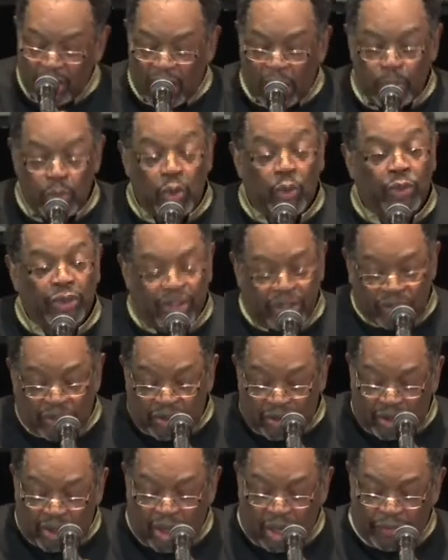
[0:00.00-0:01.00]
and you will
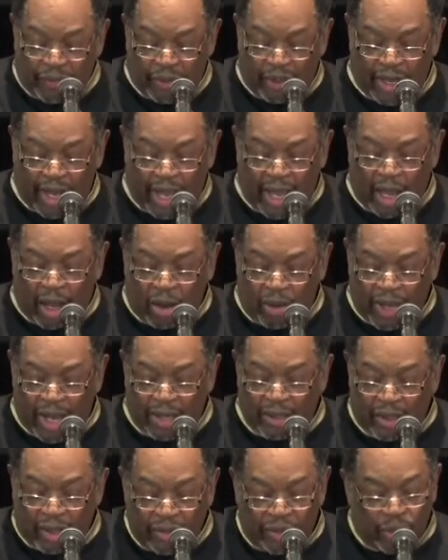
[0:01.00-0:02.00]
discover how
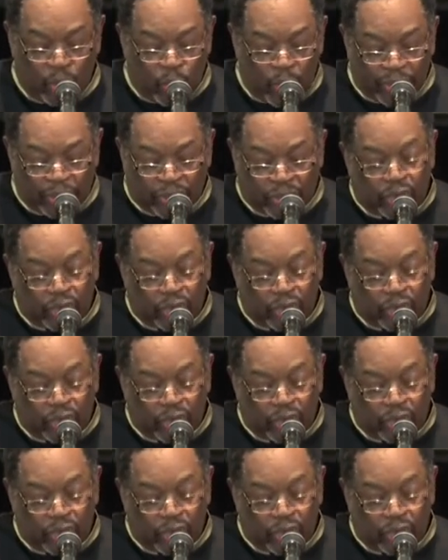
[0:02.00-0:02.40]
and under what